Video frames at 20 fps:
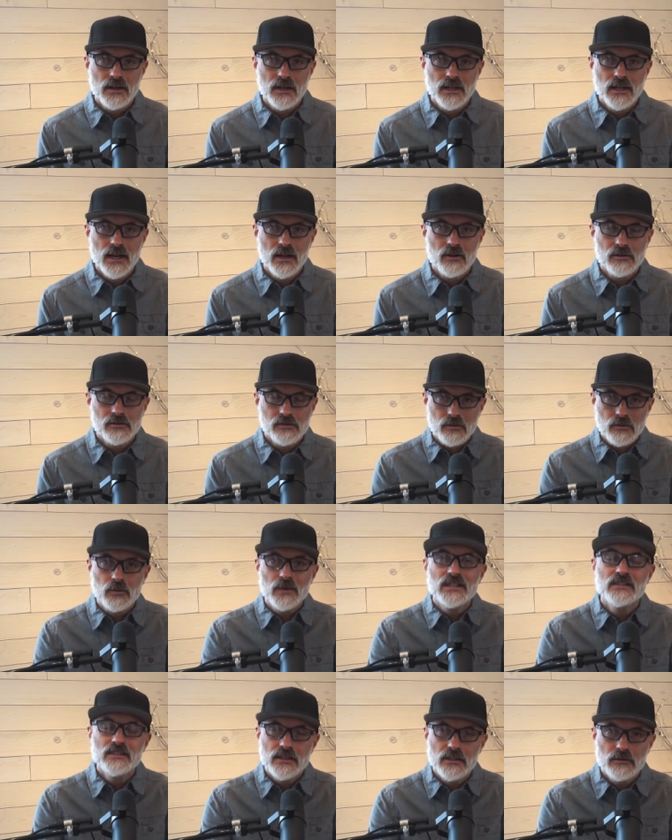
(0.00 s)
and character
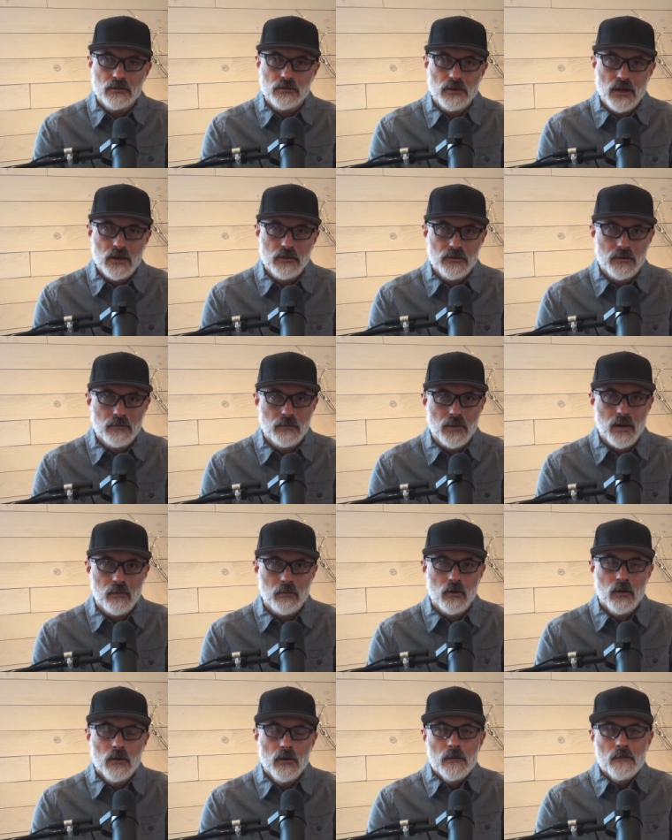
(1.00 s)
we see throughout the
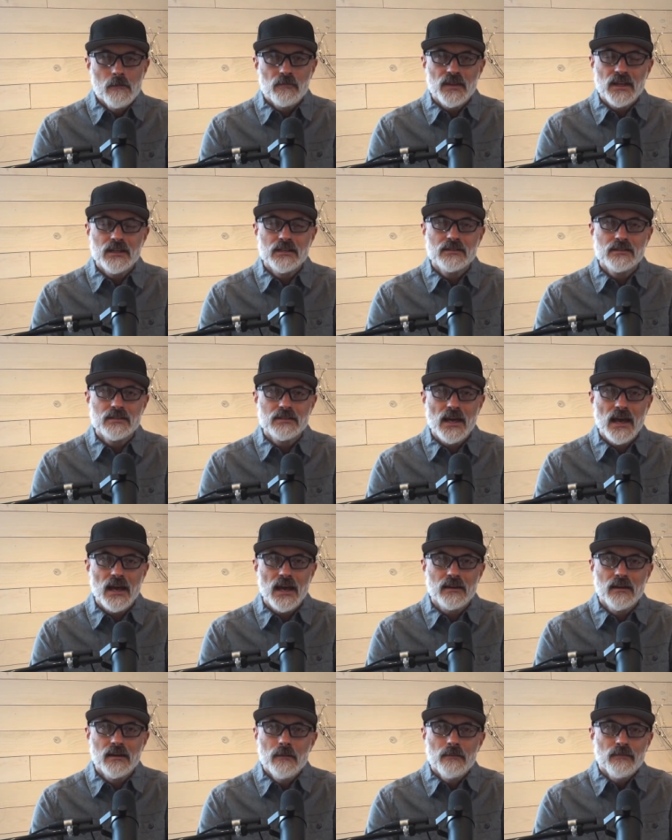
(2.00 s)
Bible, is
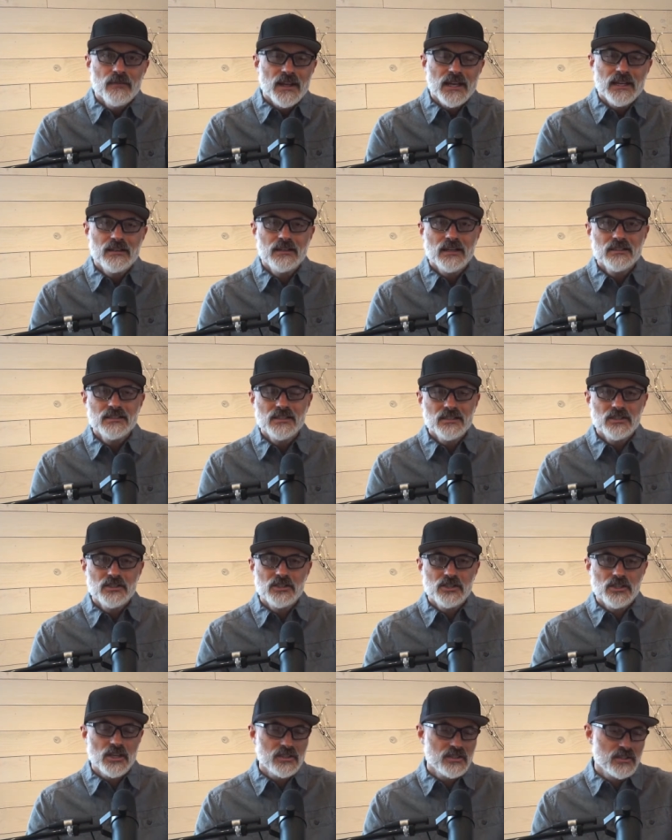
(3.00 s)
that he doesn't
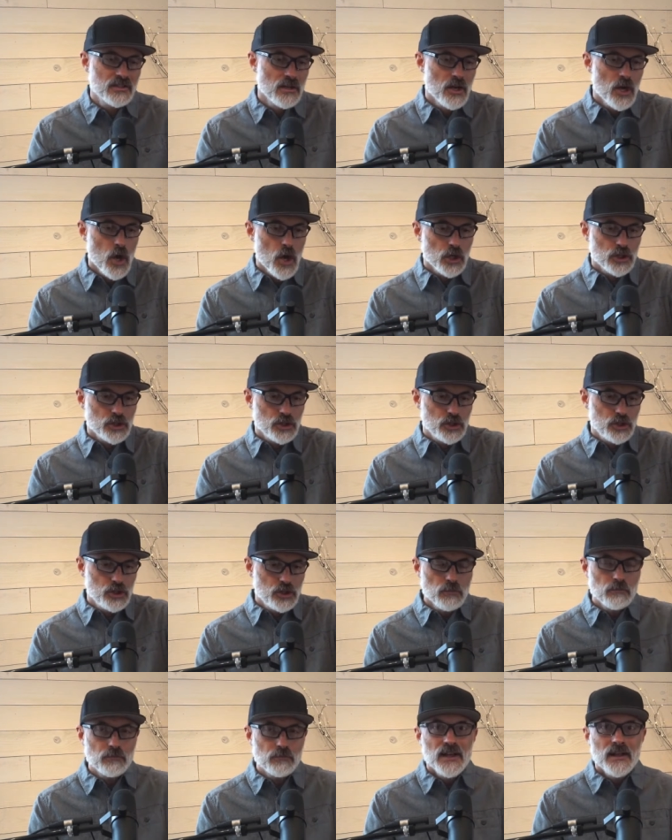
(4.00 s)
just
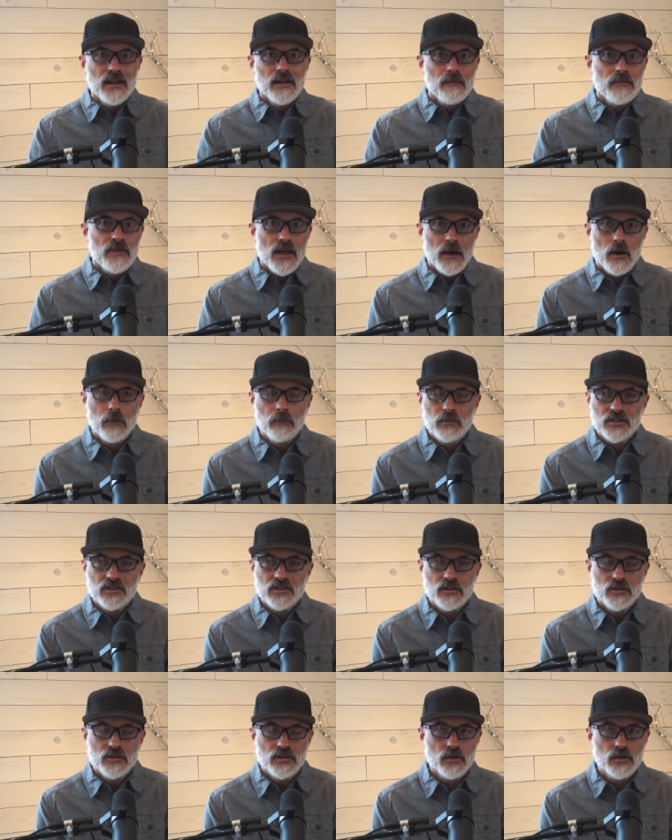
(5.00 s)
help us
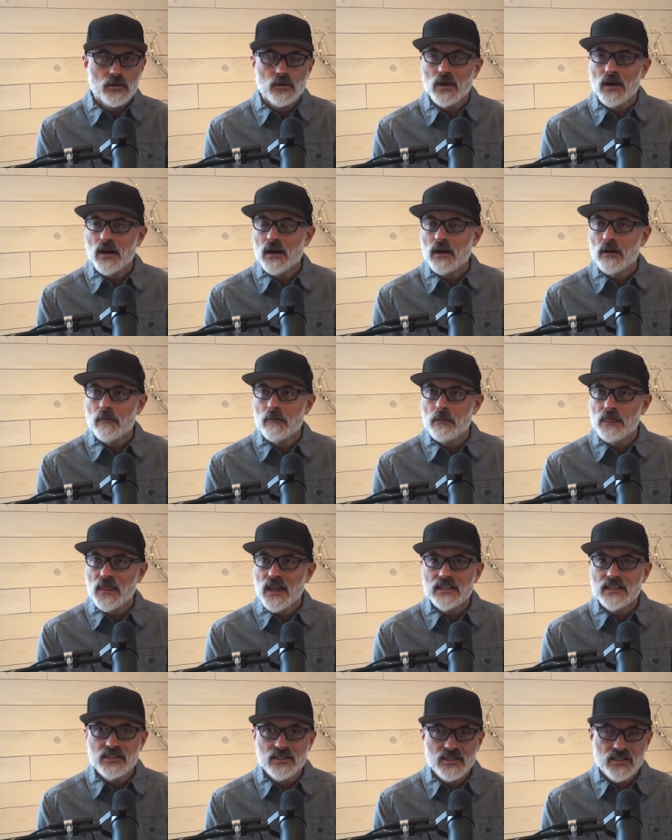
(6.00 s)
to uh,
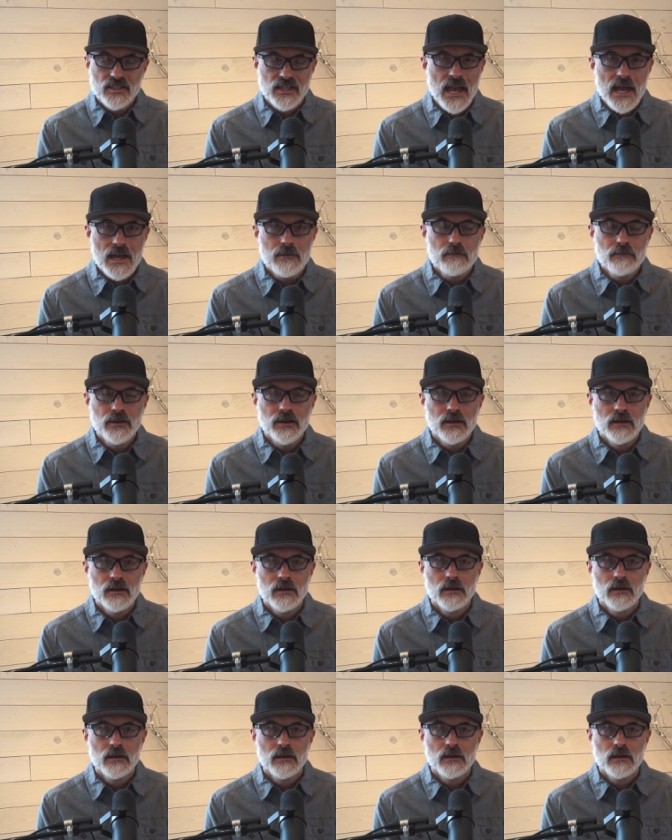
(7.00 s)
escape,
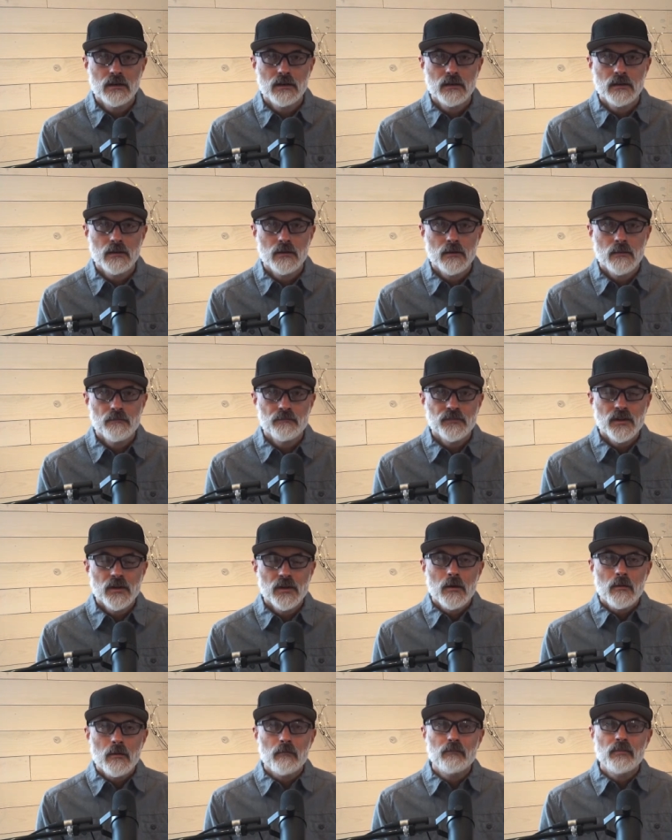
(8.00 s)

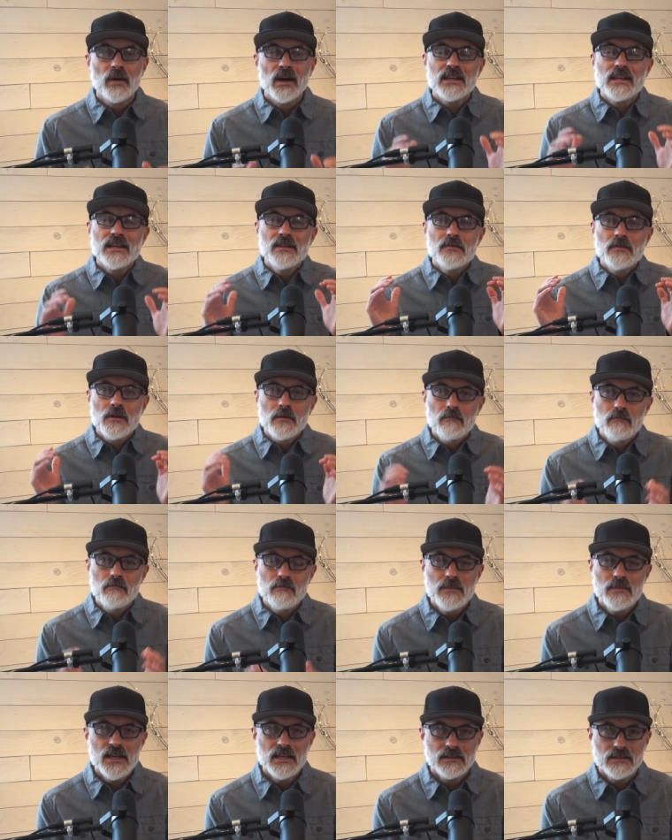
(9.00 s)
but in the
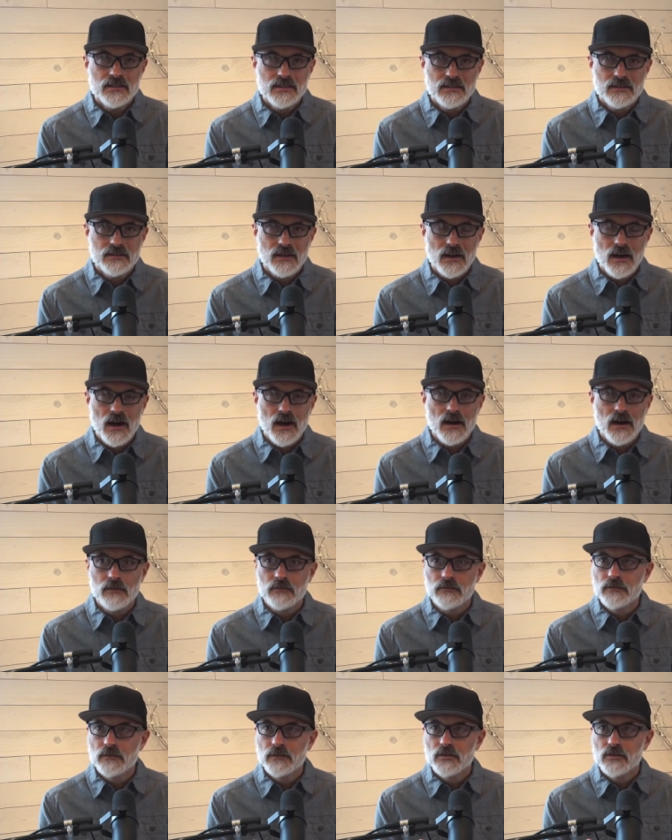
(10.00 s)
midst
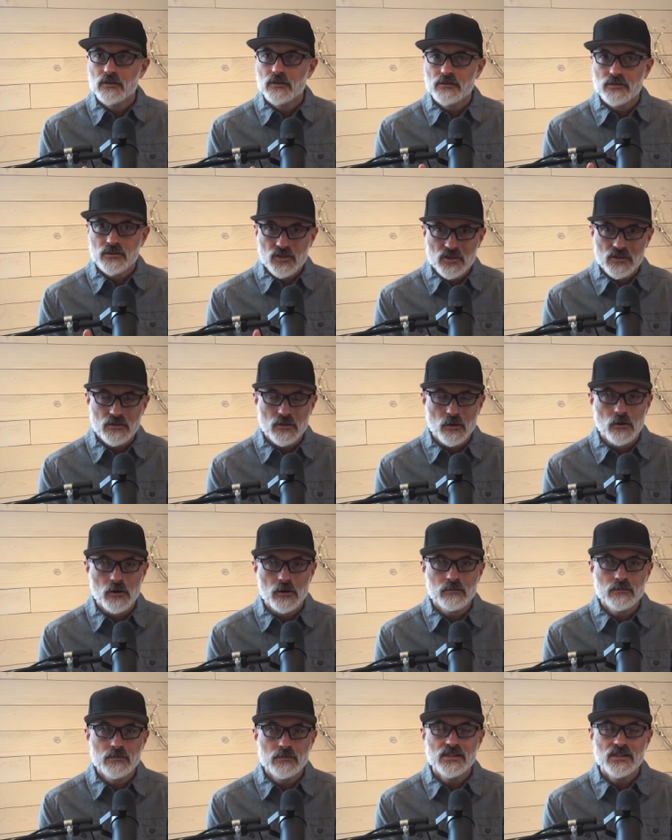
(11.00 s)
of
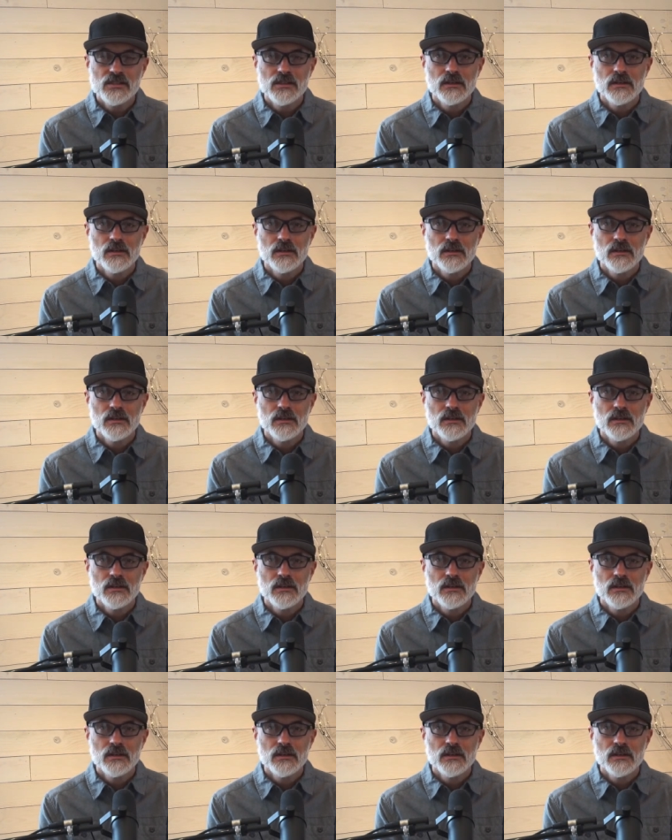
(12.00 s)
storms,